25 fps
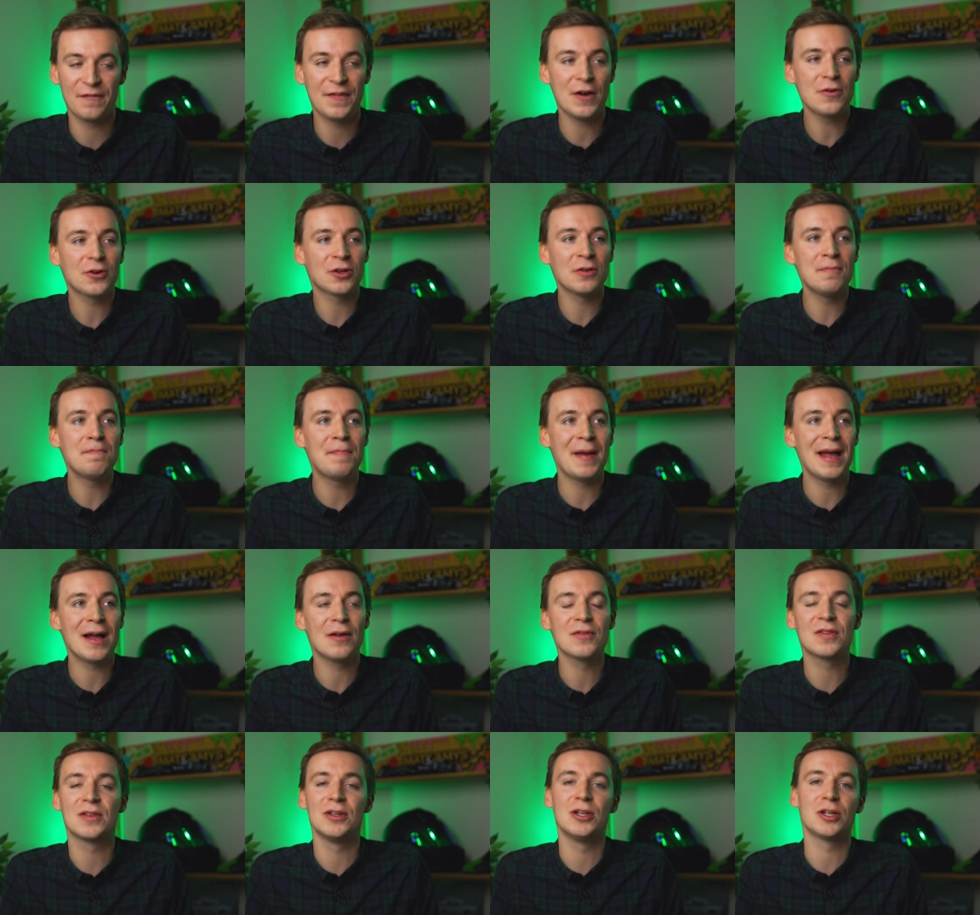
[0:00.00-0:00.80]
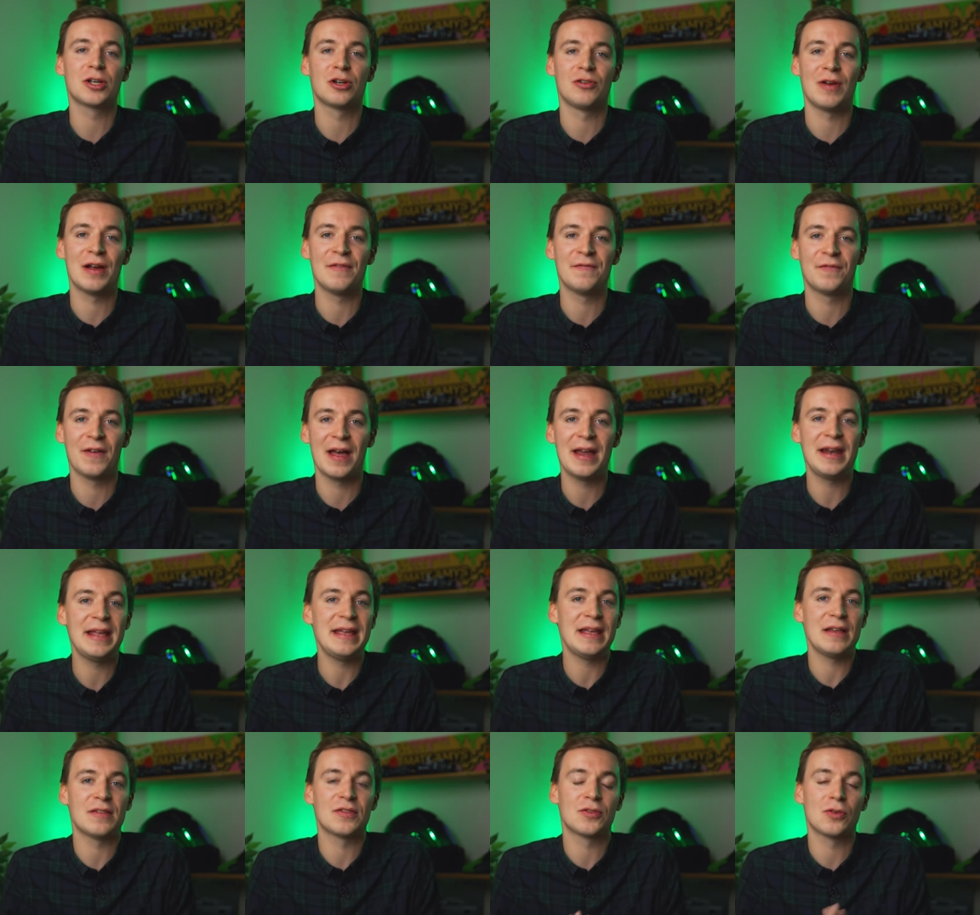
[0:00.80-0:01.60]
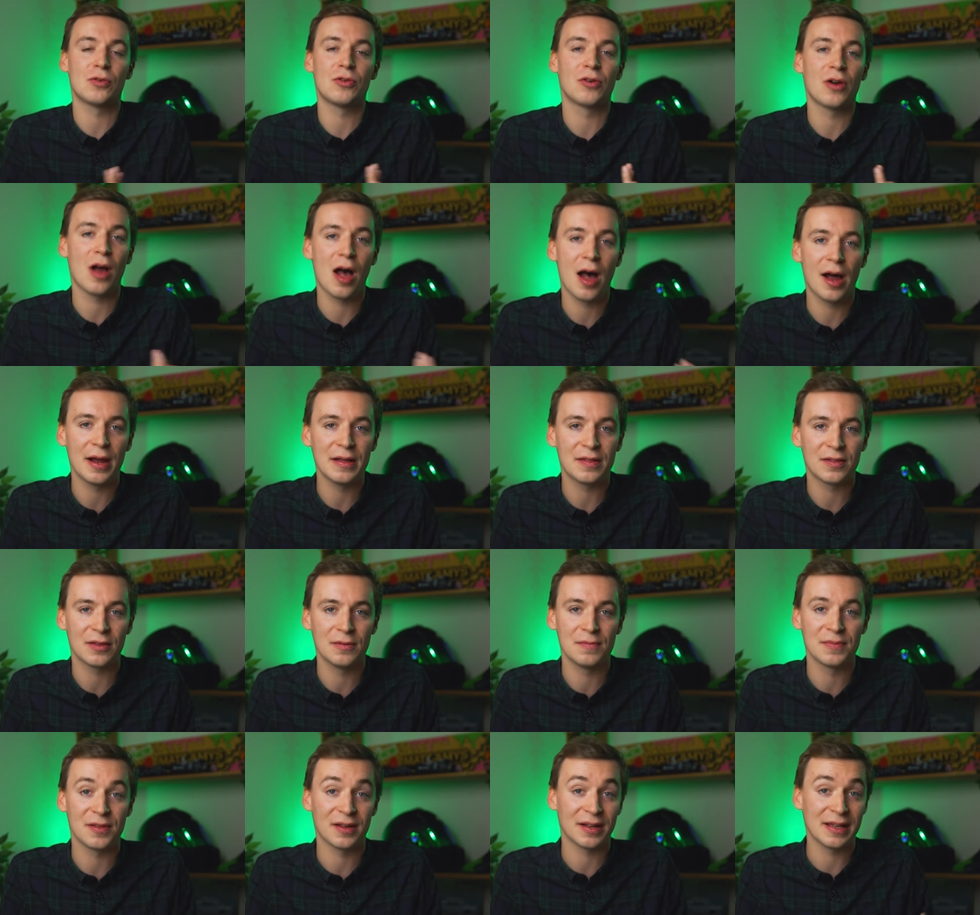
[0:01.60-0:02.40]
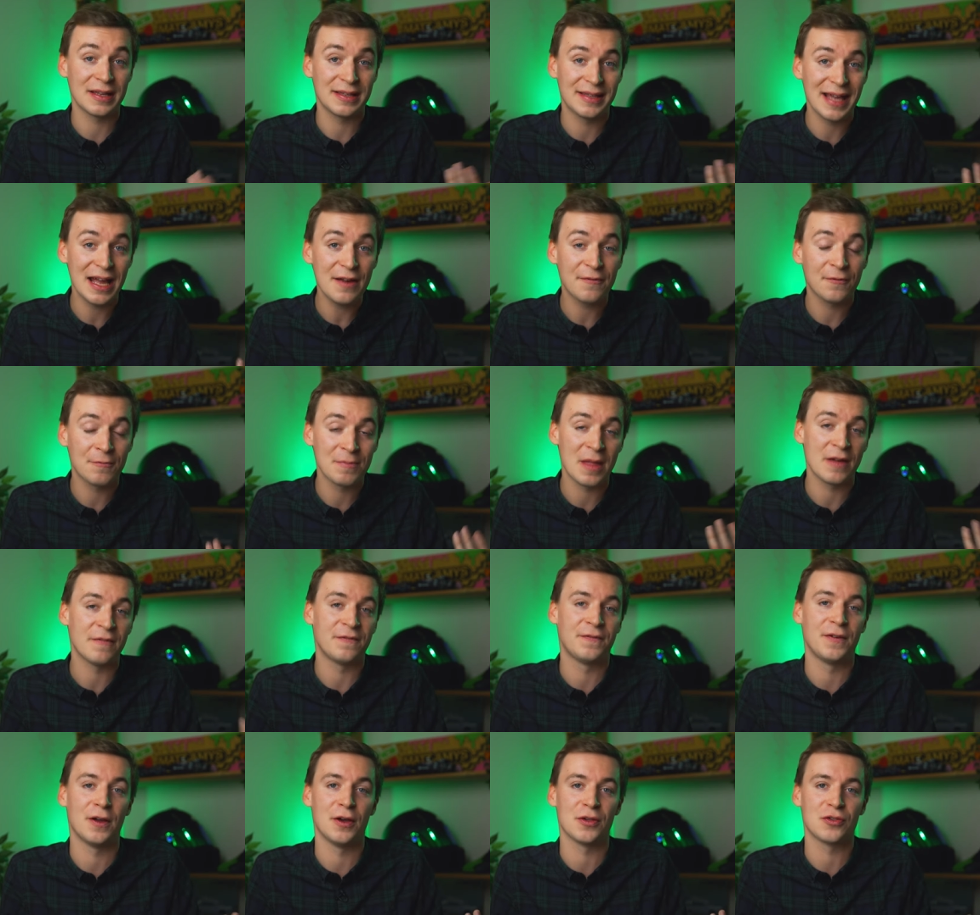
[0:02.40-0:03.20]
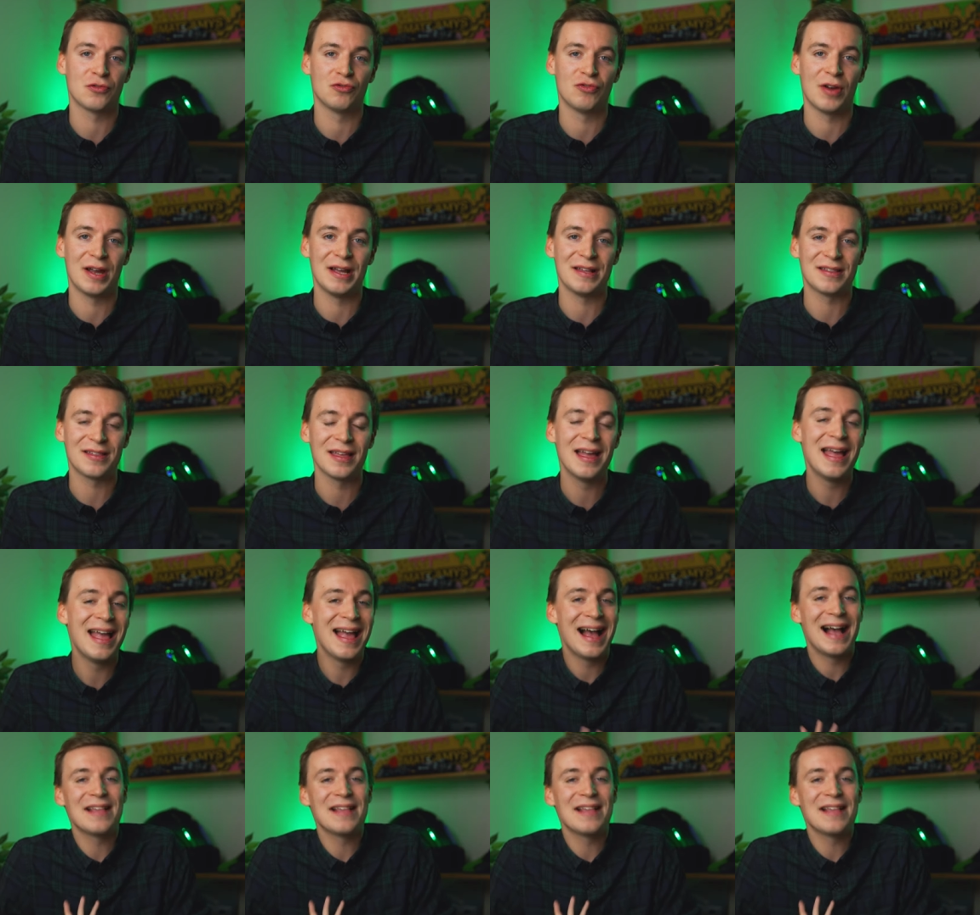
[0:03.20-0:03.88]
I felt compelled to look around for any historical items I could get from that first race